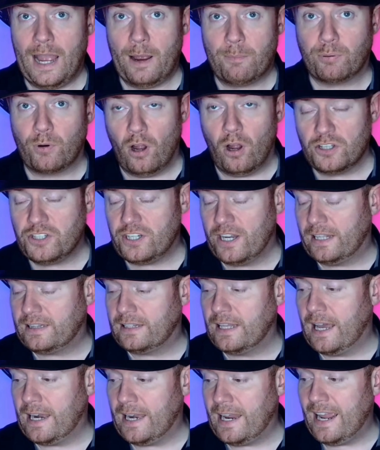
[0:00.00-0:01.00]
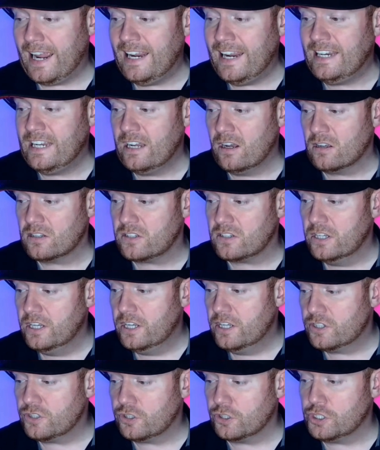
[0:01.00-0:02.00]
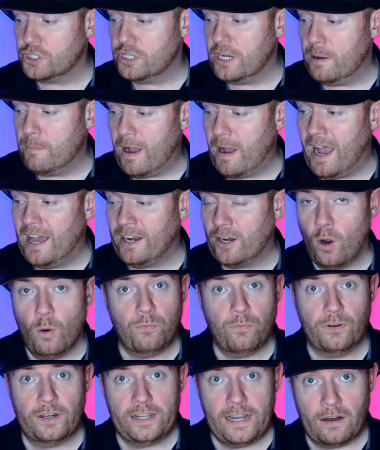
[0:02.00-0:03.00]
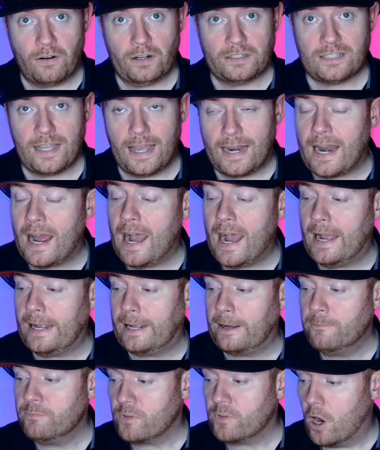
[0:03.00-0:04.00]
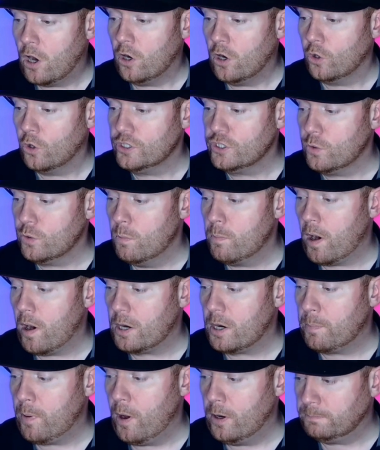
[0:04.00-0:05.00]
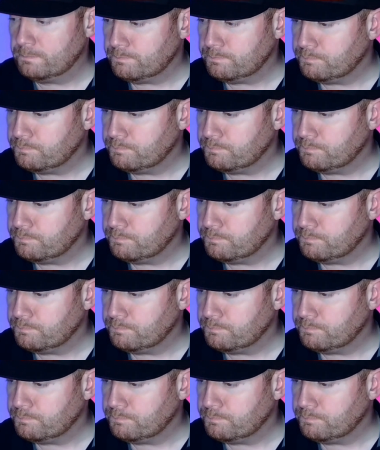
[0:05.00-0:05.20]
project that INEOS, Sir Jim and hopefully Ten Hag are looking to embark upon.